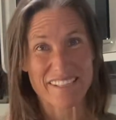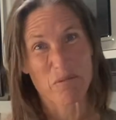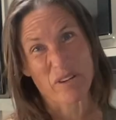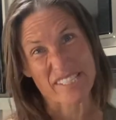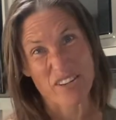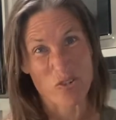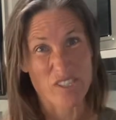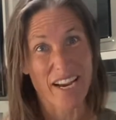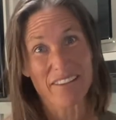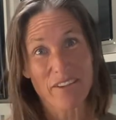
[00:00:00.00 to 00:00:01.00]
We're in St. George.
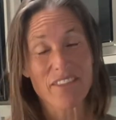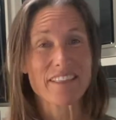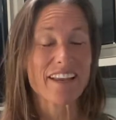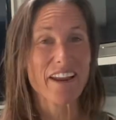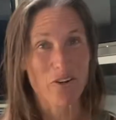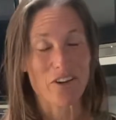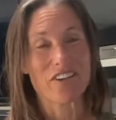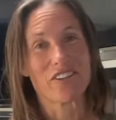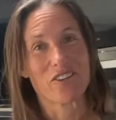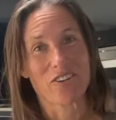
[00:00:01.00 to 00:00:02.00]
I love that the air
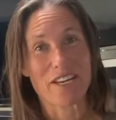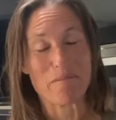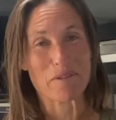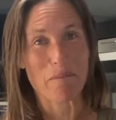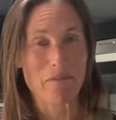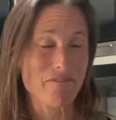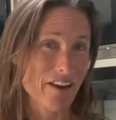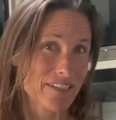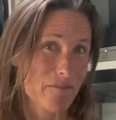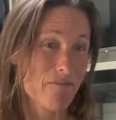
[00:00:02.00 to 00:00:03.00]
conditioner keeps up. In
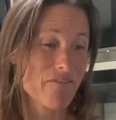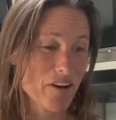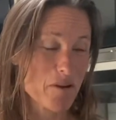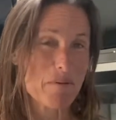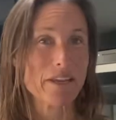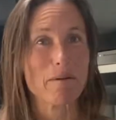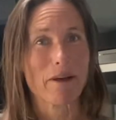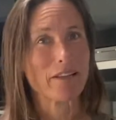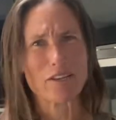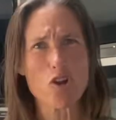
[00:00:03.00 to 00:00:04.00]
fact, I'm very picky
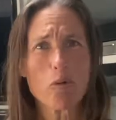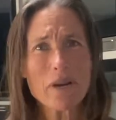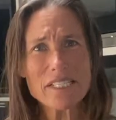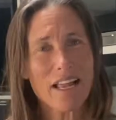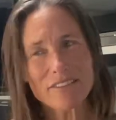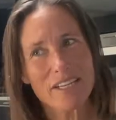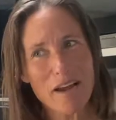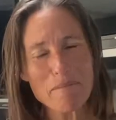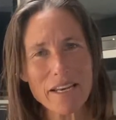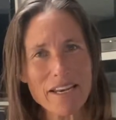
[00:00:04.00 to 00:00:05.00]
about, like, nobody's allowed to
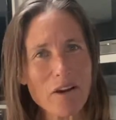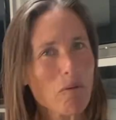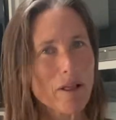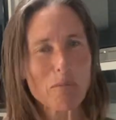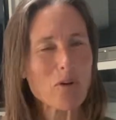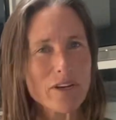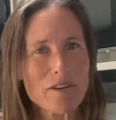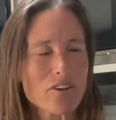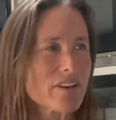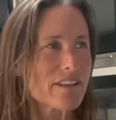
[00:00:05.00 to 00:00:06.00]
come in here while I'm working
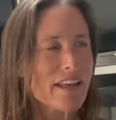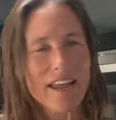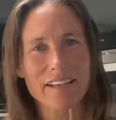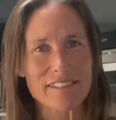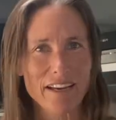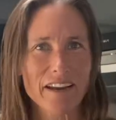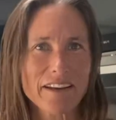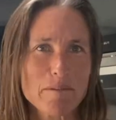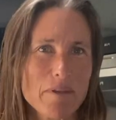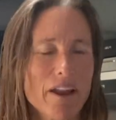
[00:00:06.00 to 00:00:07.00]
during the day, because I got to
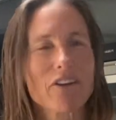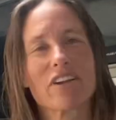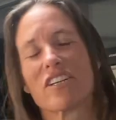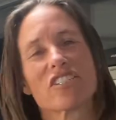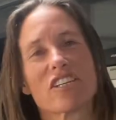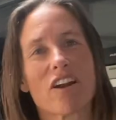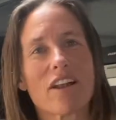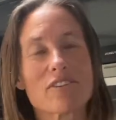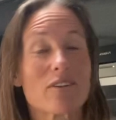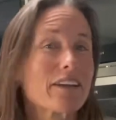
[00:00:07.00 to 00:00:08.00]
keep the air conditioning
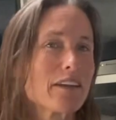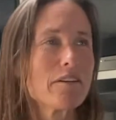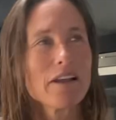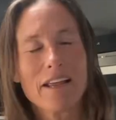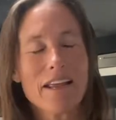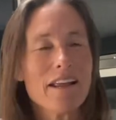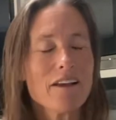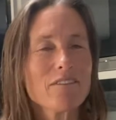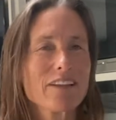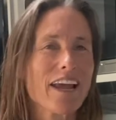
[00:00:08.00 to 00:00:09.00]
on so I can
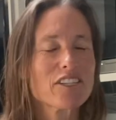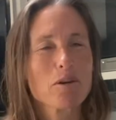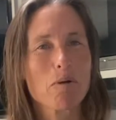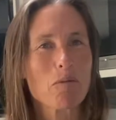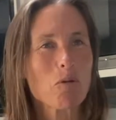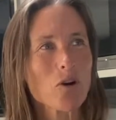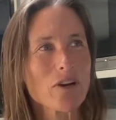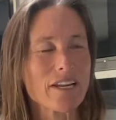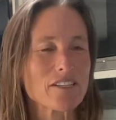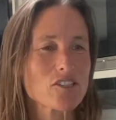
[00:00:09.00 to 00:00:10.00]
catch up on
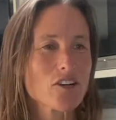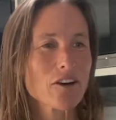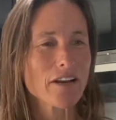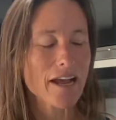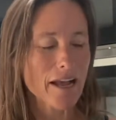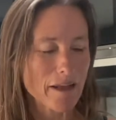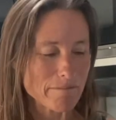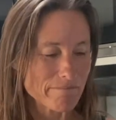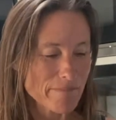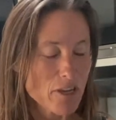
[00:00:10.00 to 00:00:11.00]
work and start
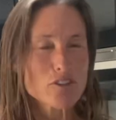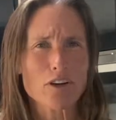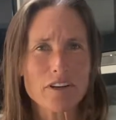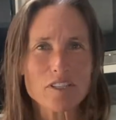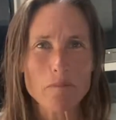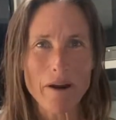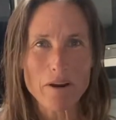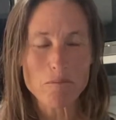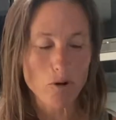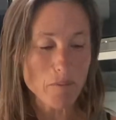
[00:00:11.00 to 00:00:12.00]

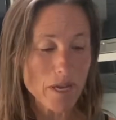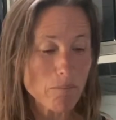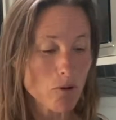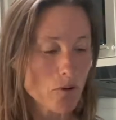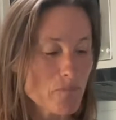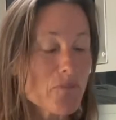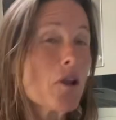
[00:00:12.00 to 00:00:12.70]
inspiring more people.